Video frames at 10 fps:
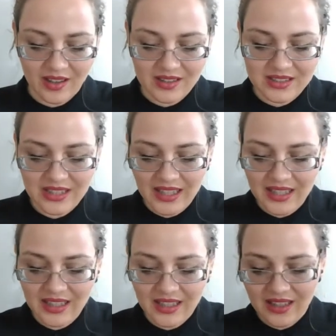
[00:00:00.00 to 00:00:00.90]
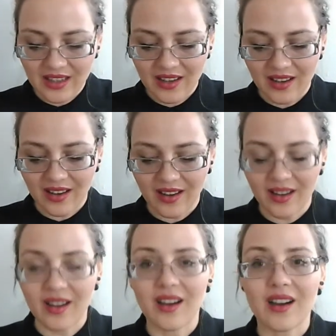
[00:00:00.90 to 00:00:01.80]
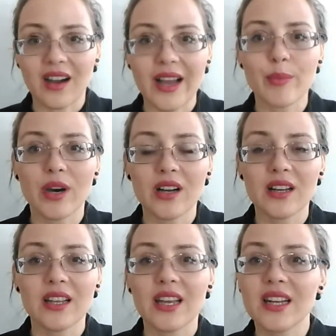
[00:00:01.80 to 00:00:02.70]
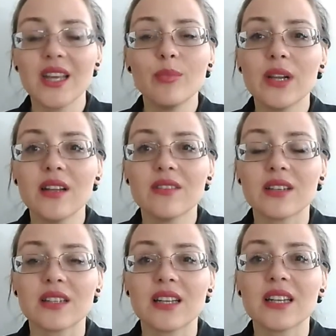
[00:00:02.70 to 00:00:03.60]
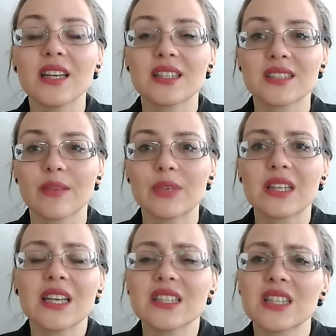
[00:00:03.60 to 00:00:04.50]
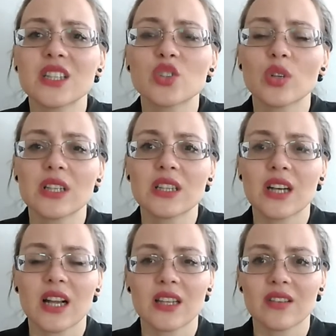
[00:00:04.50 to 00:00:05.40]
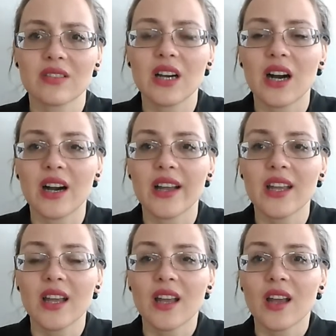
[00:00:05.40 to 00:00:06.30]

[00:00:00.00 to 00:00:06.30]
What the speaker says: say, I'm ugly, and he believed it and he accepted. Yes, he's not attractive guy,